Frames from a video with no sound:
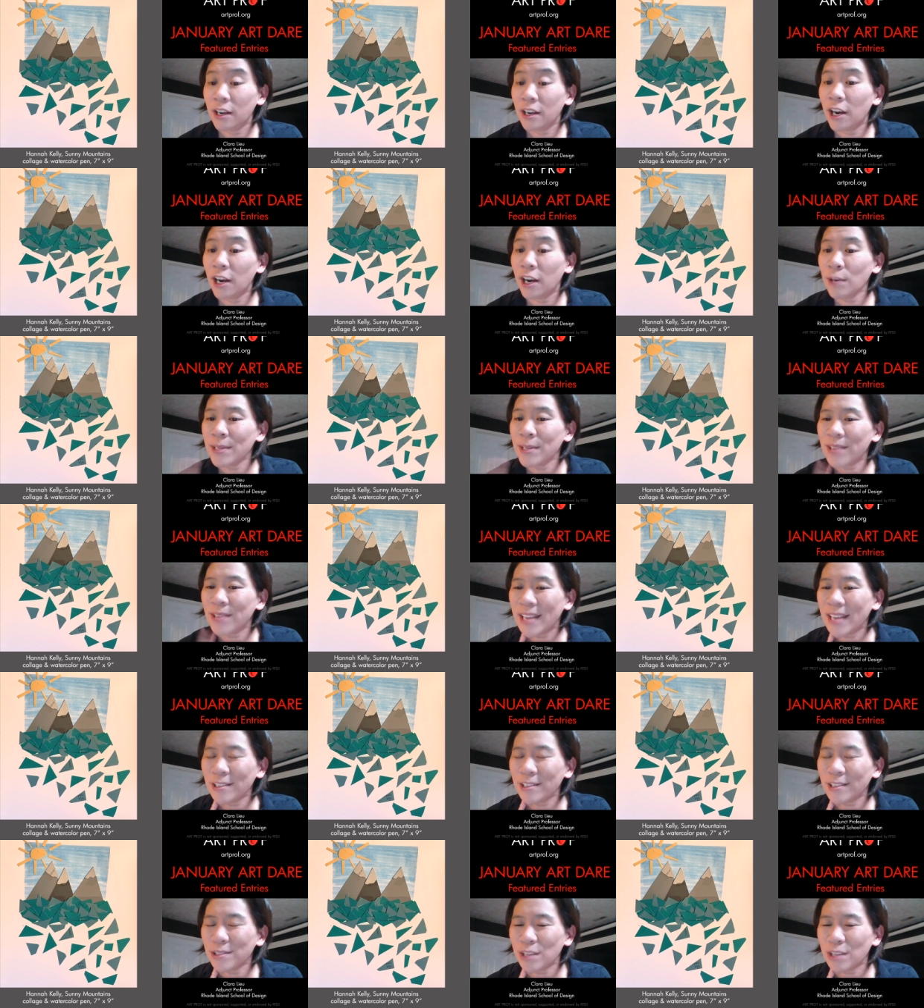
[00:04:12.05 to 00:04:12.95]
Oh, and
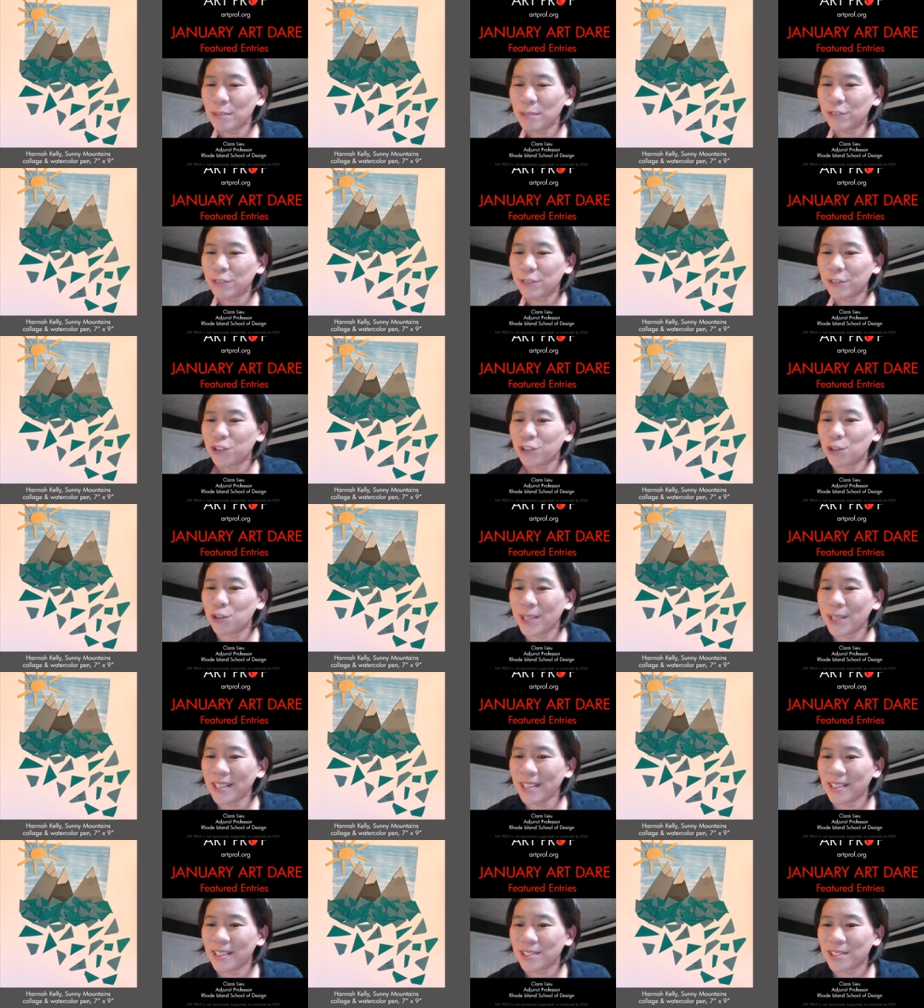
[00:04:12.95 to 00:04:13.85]
thank you so much for
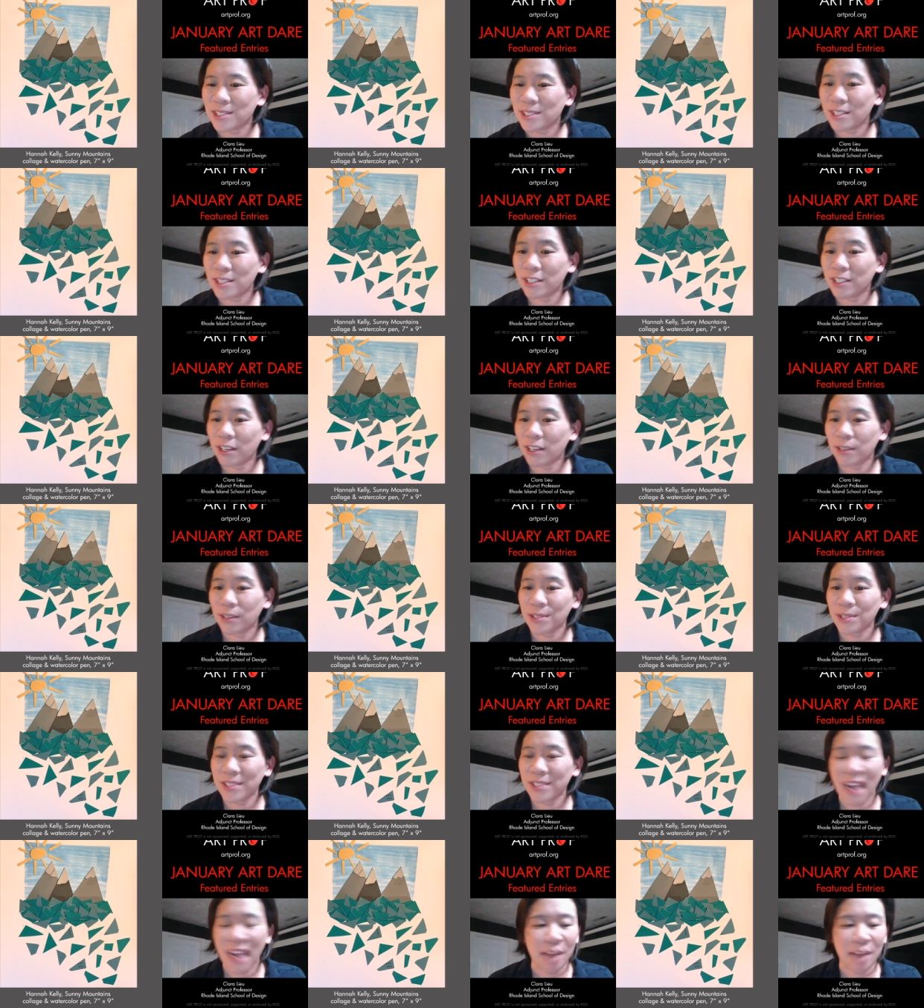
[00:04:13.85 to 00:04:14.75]
joining us,
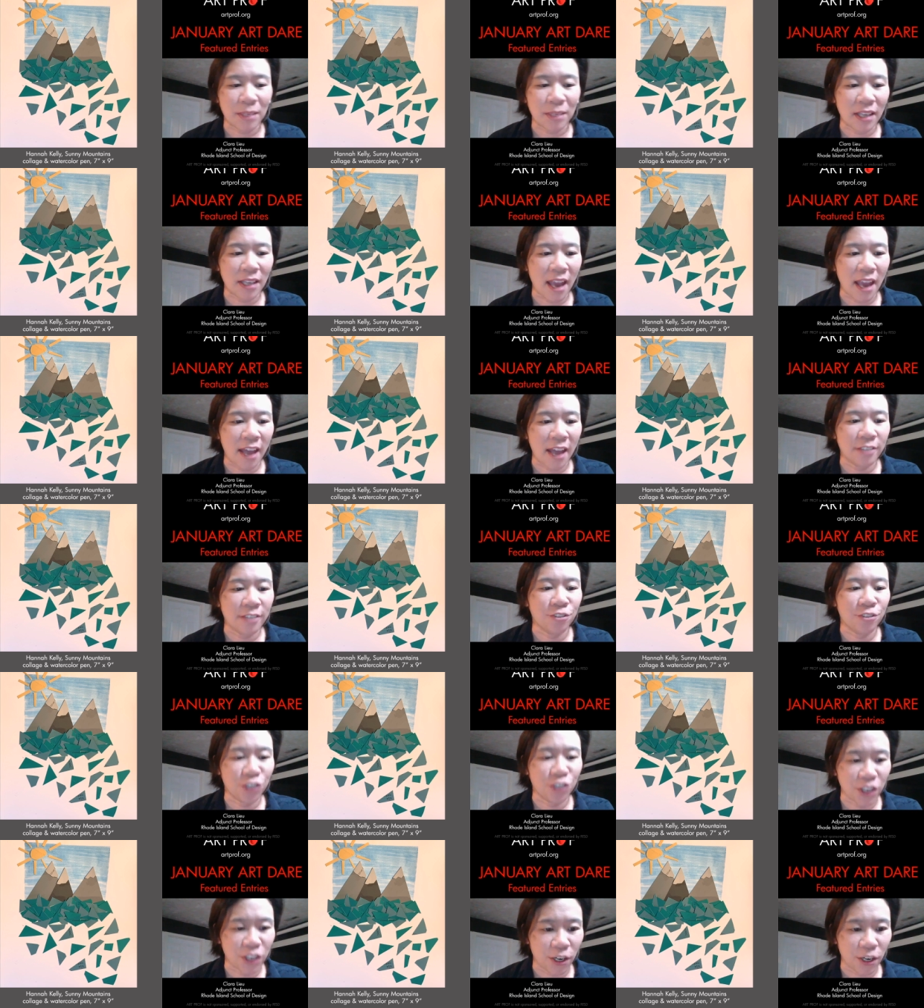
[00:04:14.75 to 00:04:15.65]
Seacoast, Tammy,
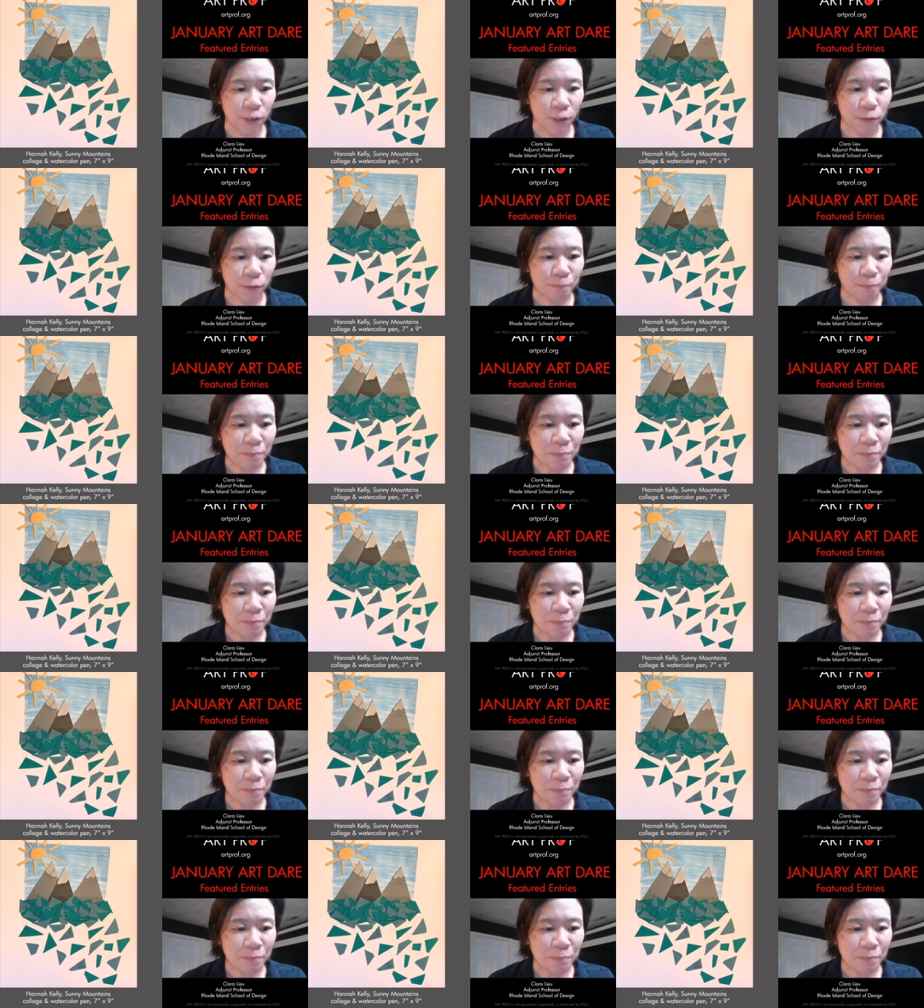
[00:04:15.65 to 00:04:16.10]
and Joan.